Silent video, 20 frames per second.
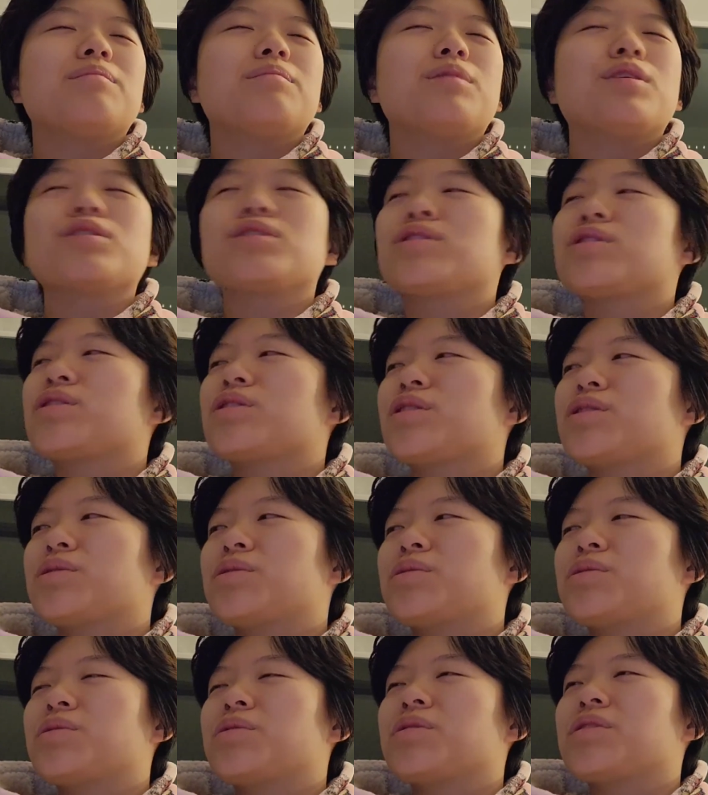much
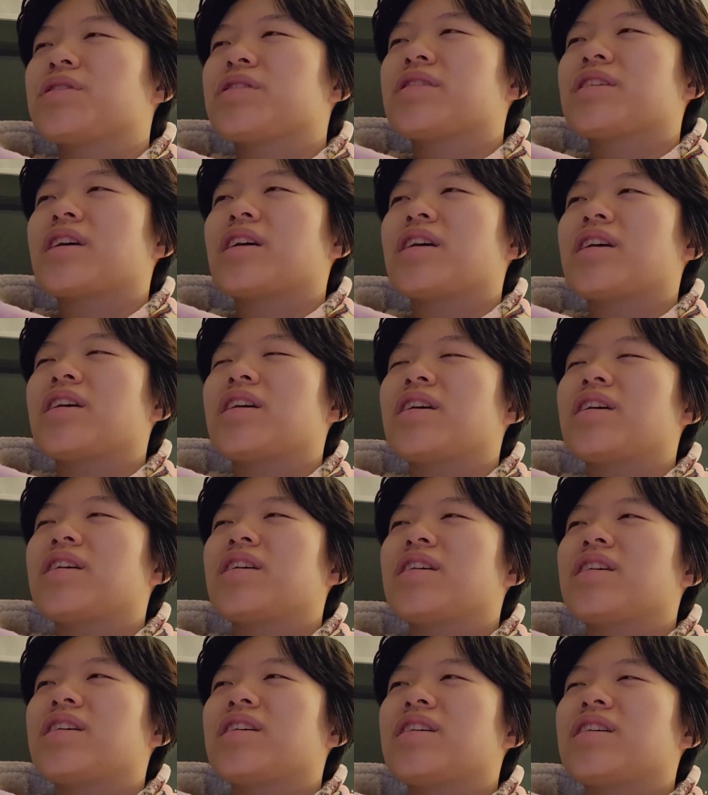to
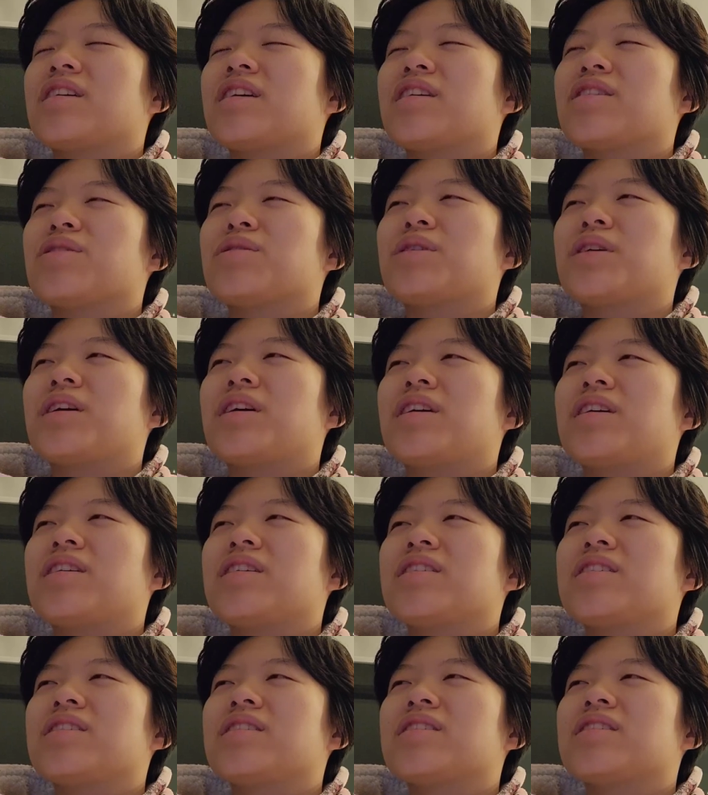say
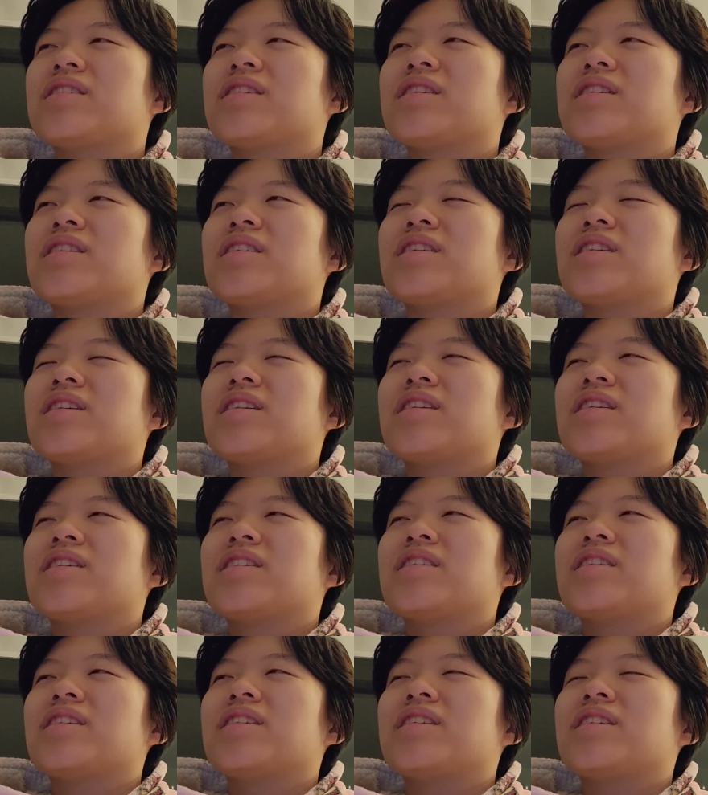otherwise.
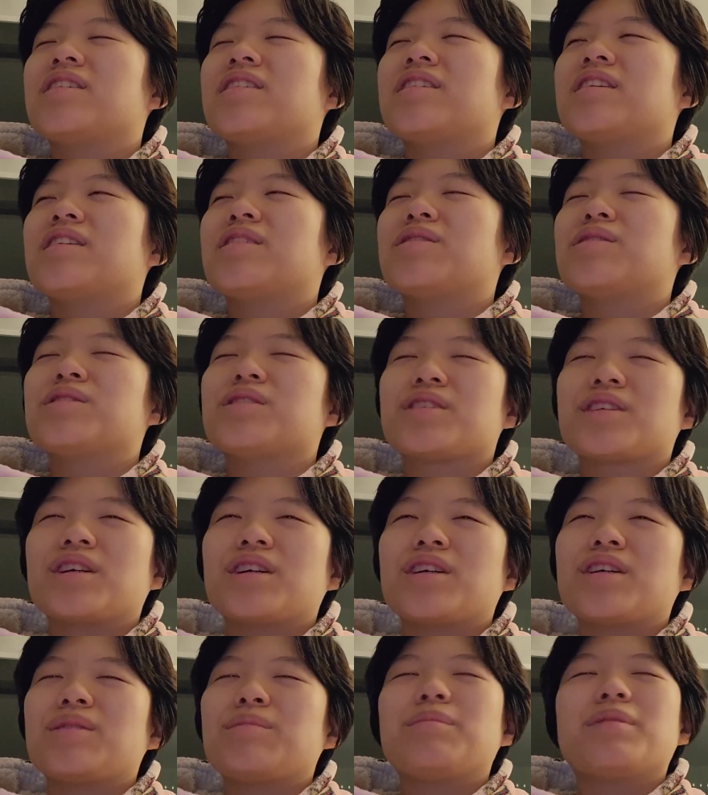It was
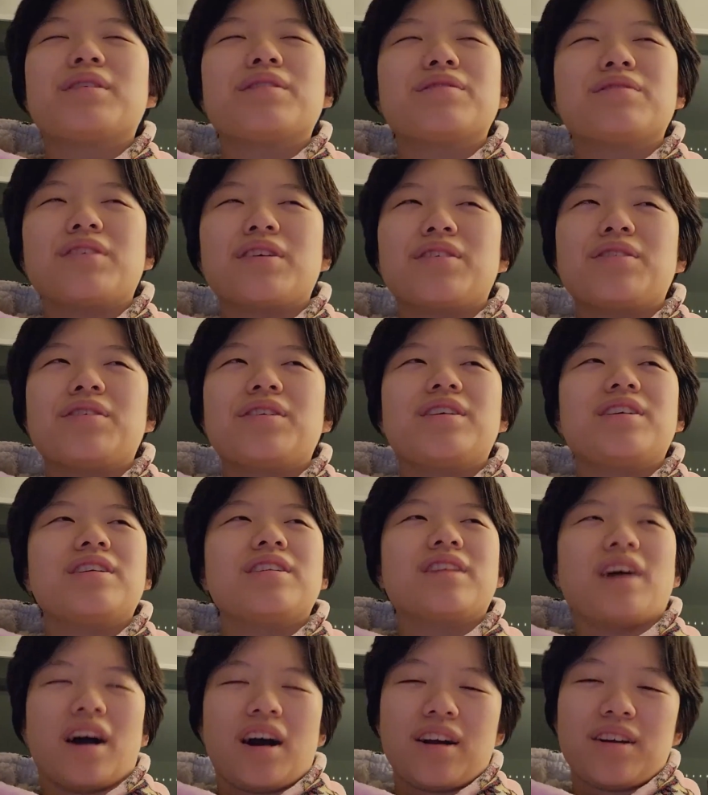good but
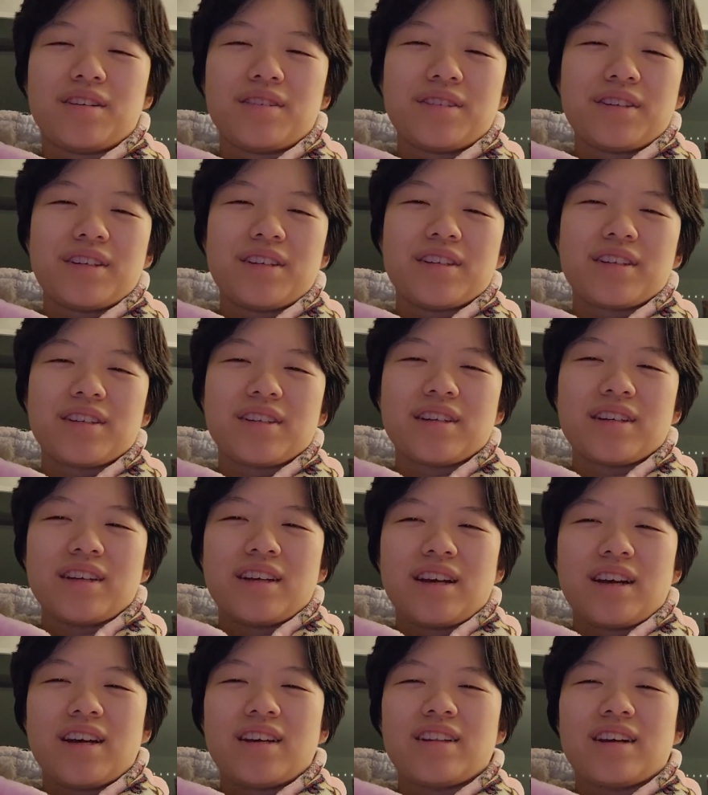very tiring,
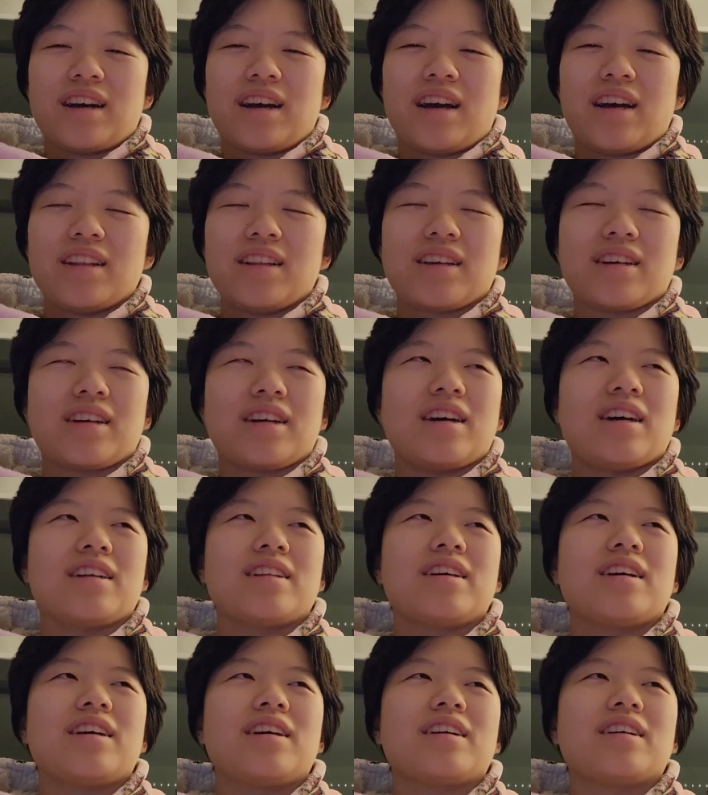and I had like a
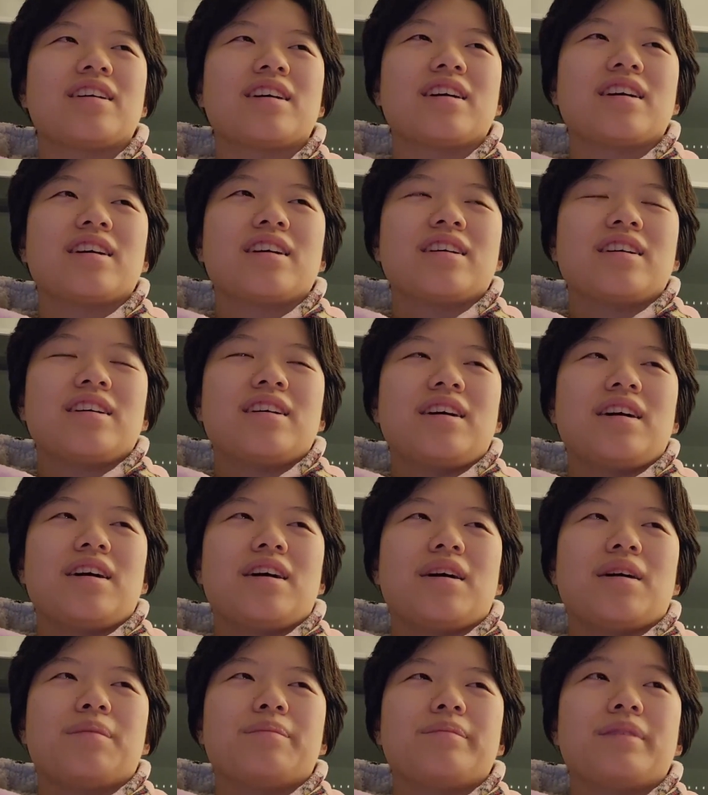headache
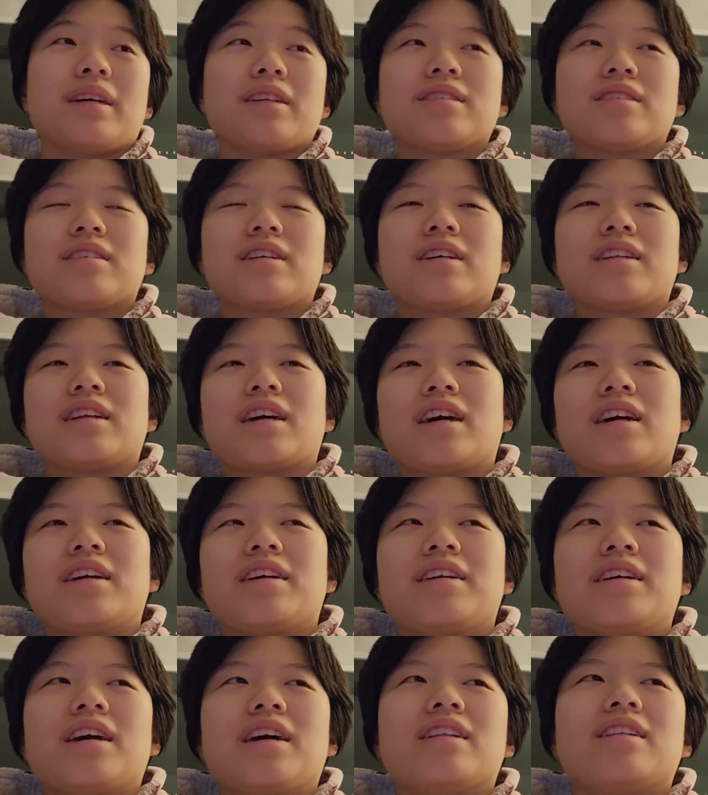yesterday
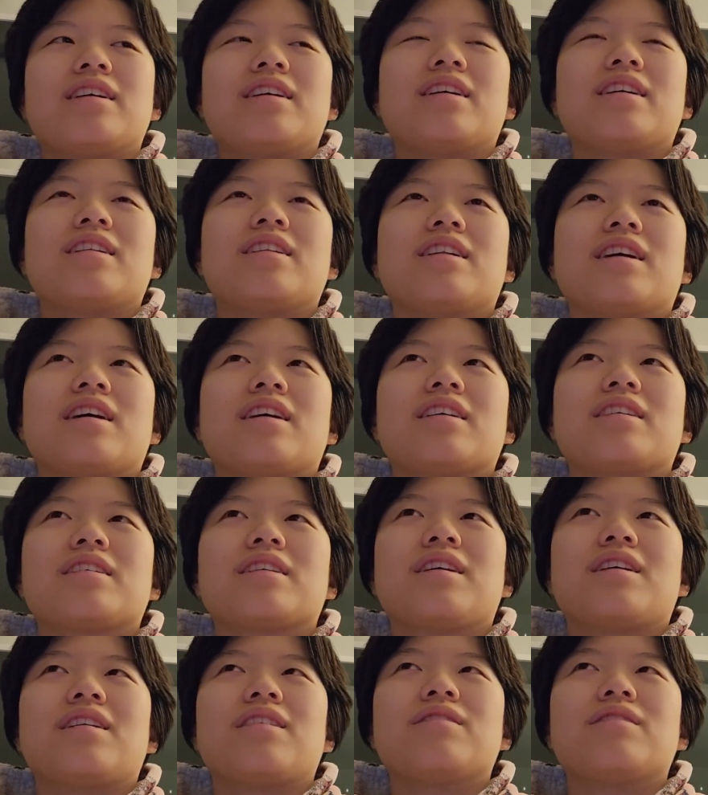night, and then like